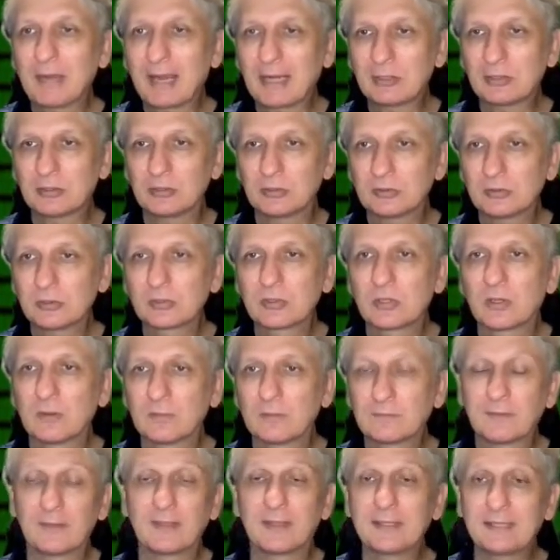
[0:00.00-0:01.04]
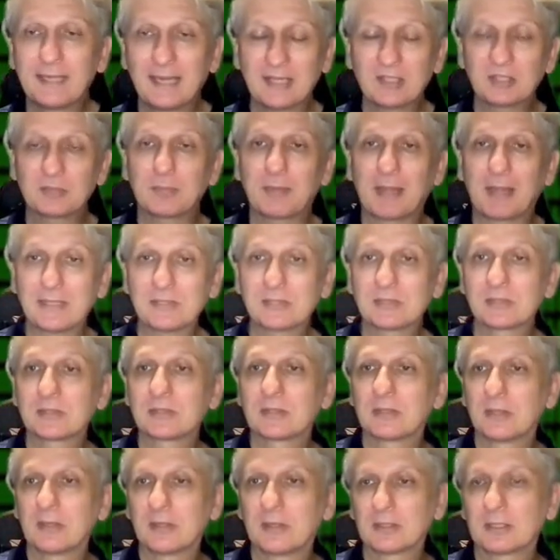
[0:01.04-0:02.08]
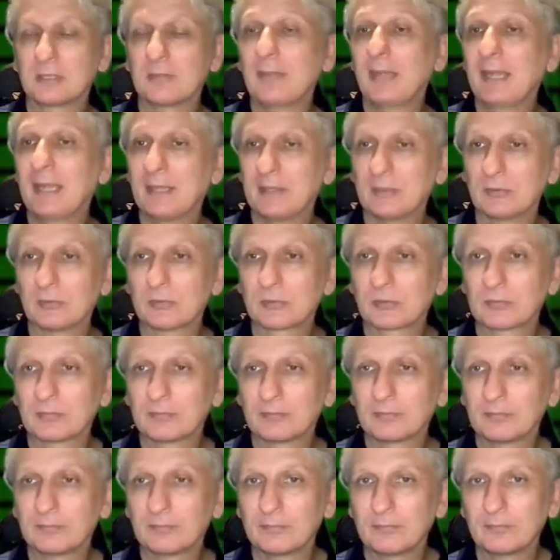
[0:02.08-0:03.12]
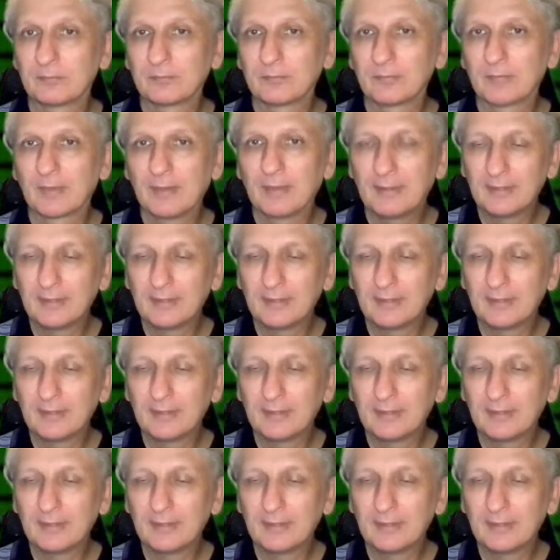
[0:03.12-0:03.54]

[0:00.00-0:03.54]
as abstractions for the text-based commands.